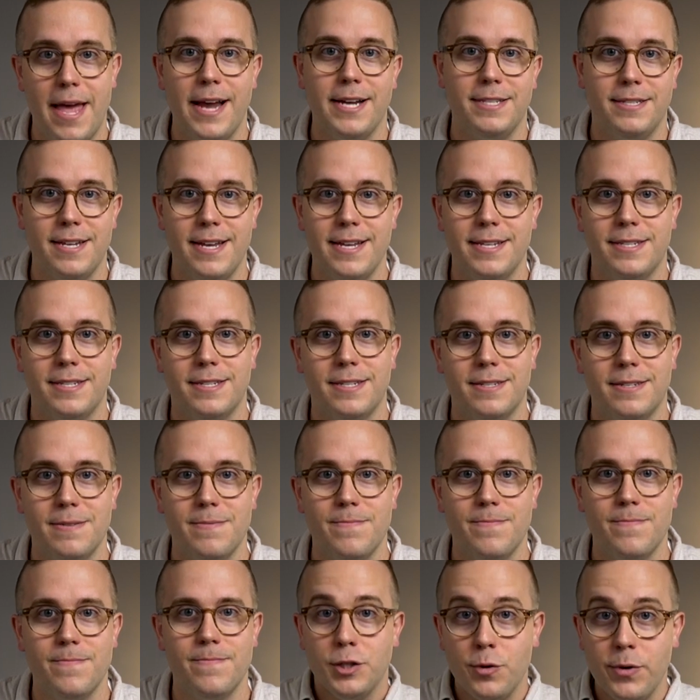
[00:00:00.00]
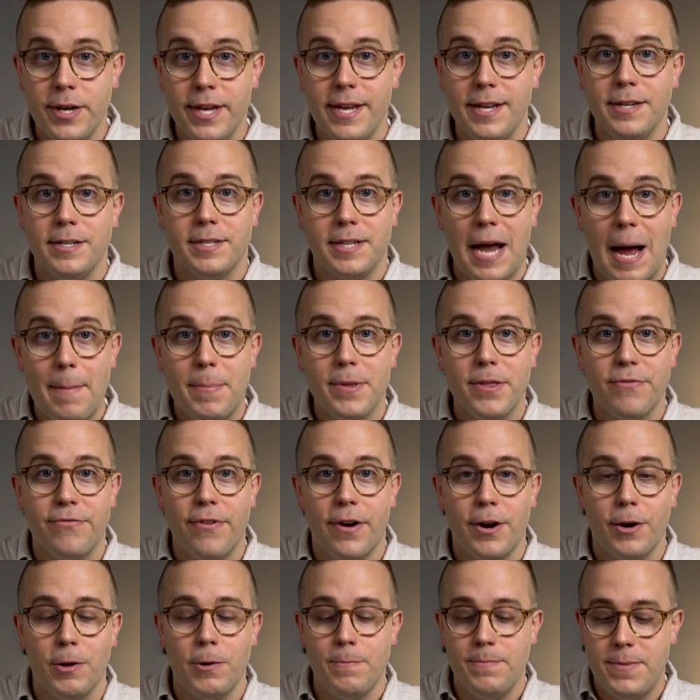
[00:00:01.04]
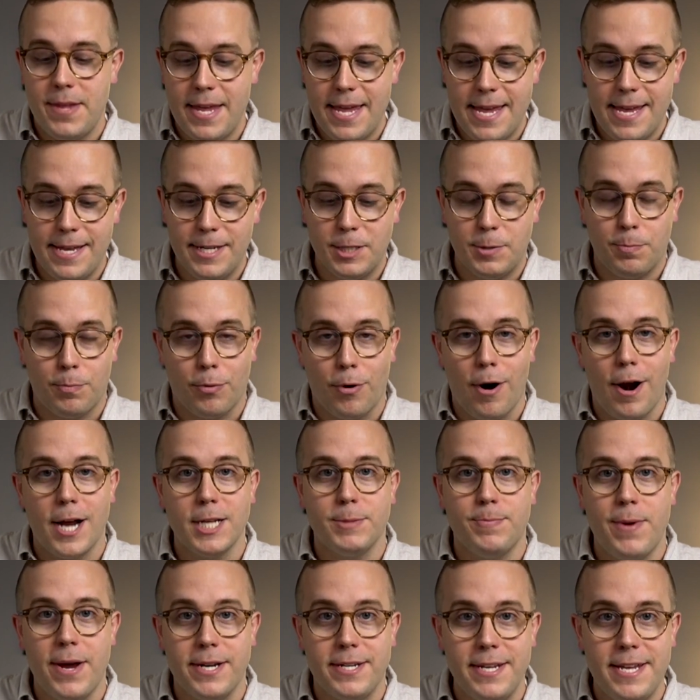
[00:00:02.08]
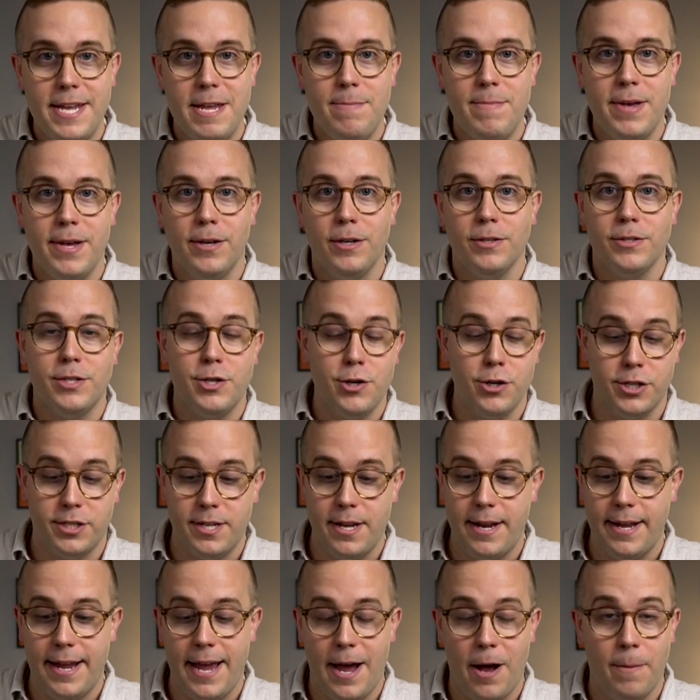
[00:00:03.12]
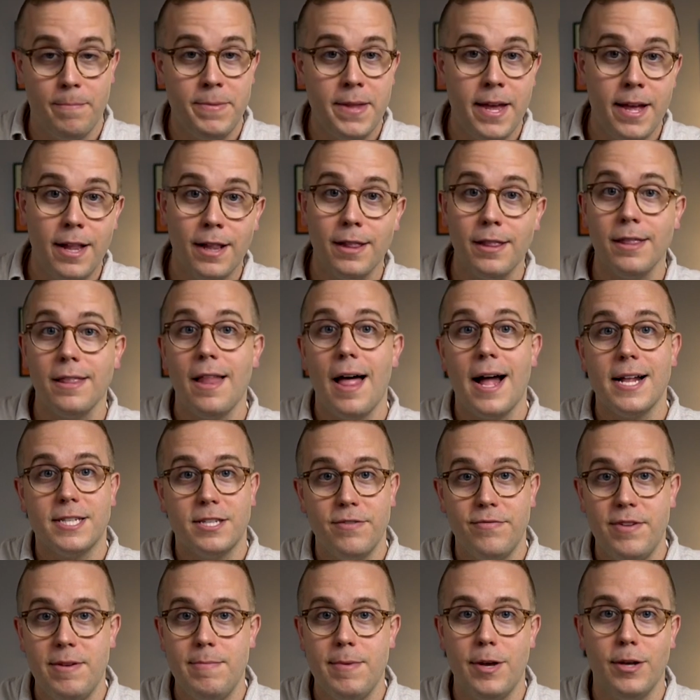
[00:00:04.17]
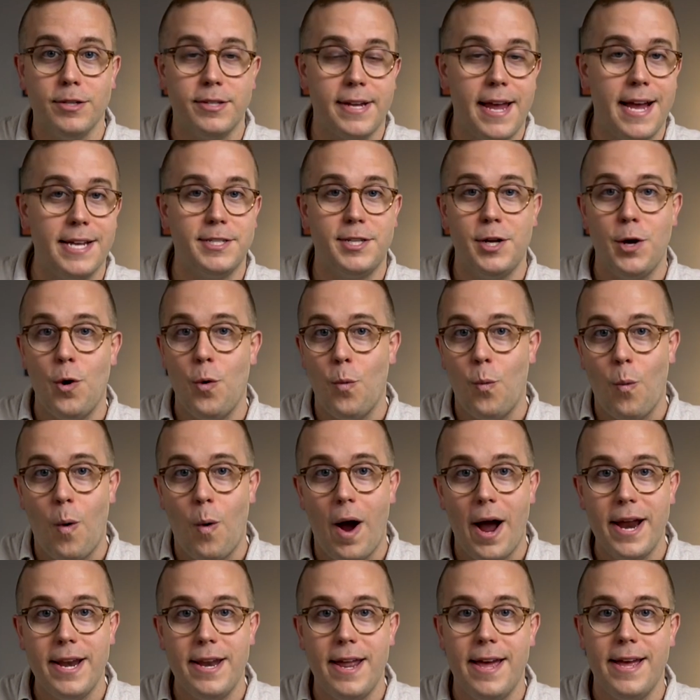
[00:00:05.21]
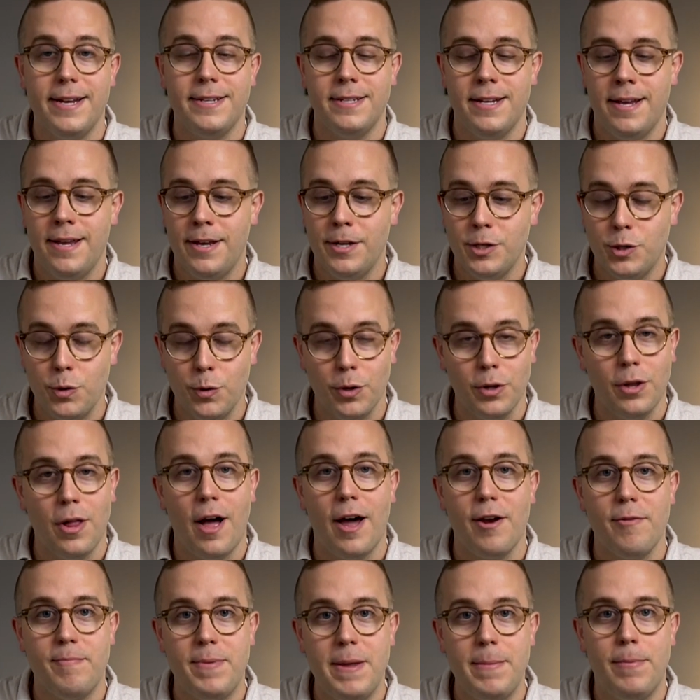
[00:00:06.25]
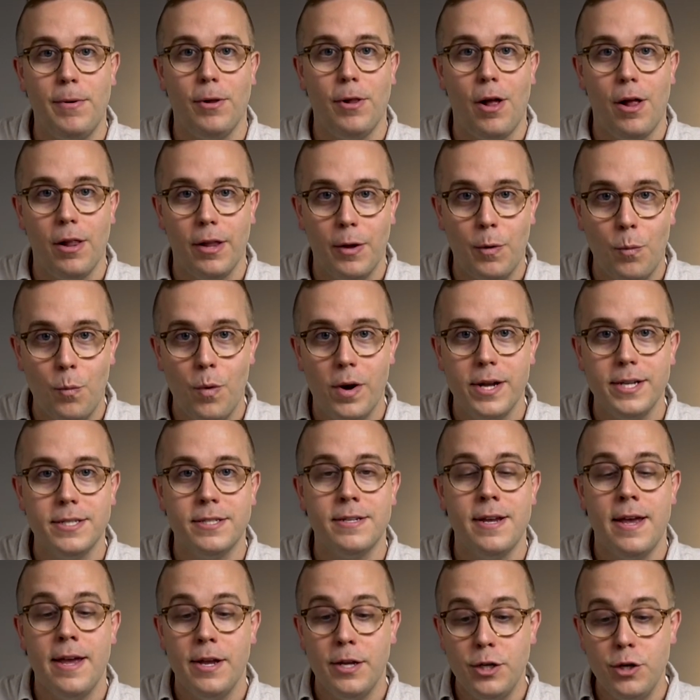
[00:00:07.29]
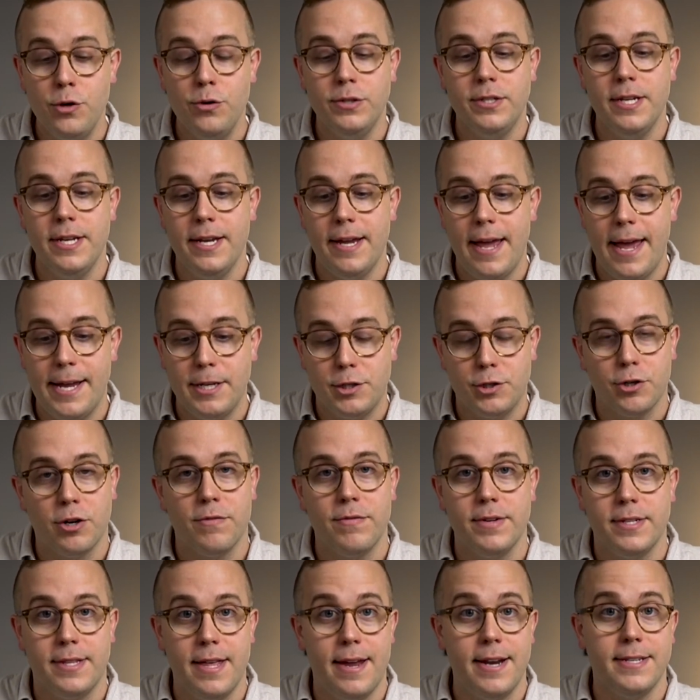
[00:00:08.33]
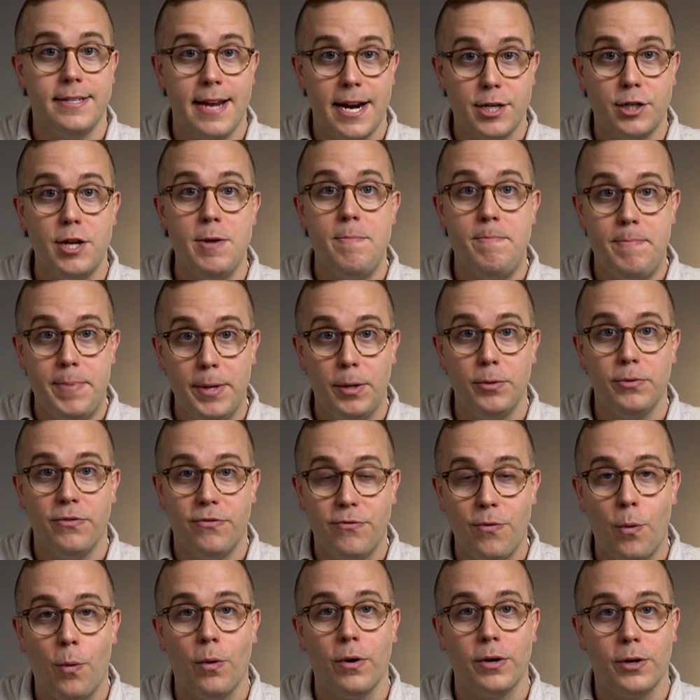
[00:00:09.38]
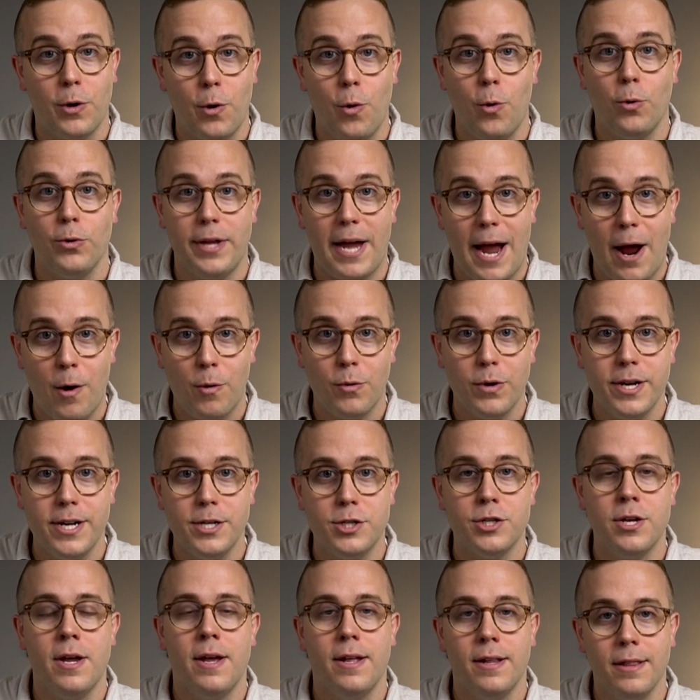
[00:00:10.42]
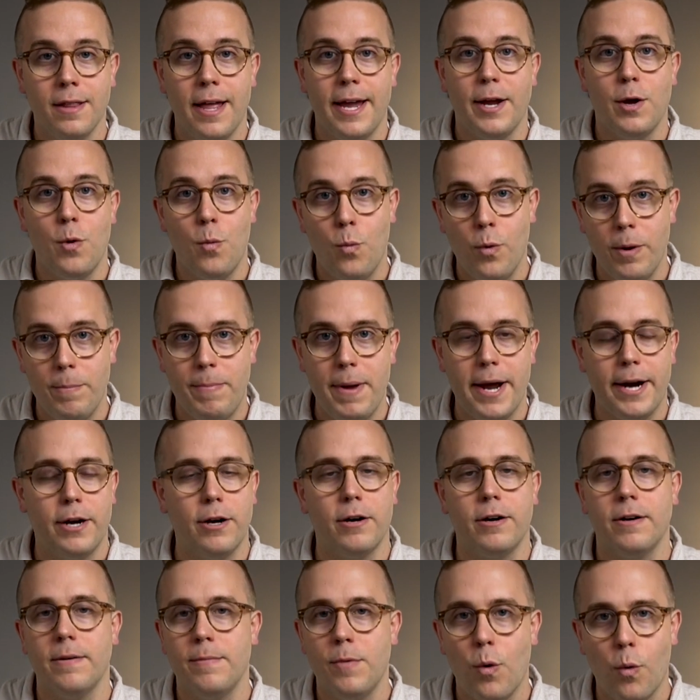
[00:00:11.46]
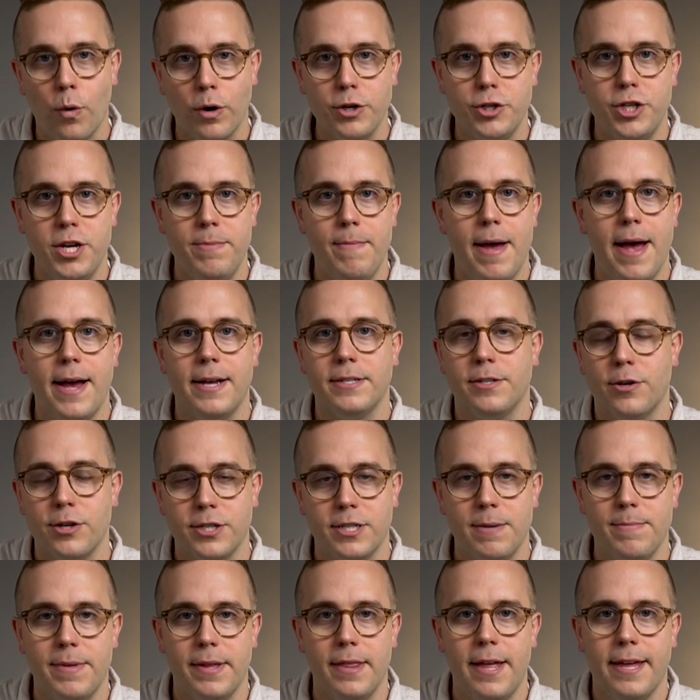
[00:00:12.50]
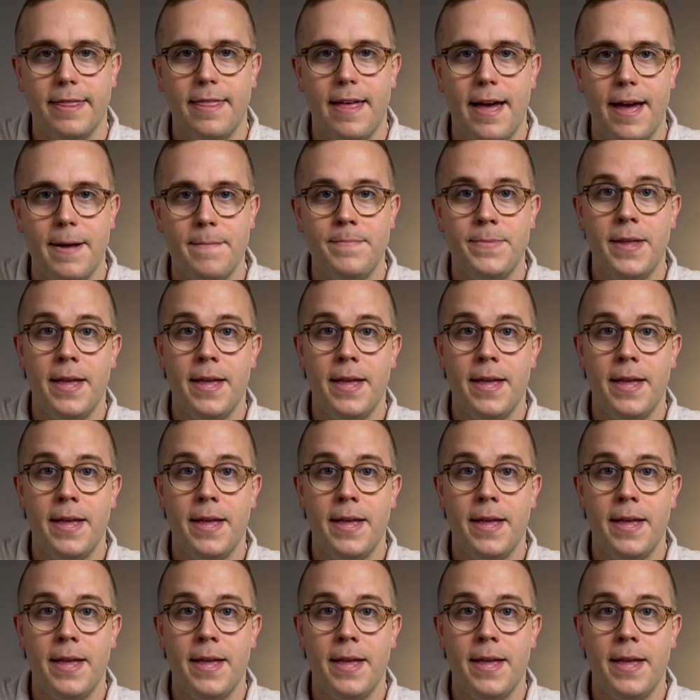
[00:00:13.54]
exists. So again, top of the funnel is prospect emails. You're sending out lots of emails, casting a wide net to a lot of people all at once using a service that is actually built for cold outreach like Woodpecker or GMass or something like that.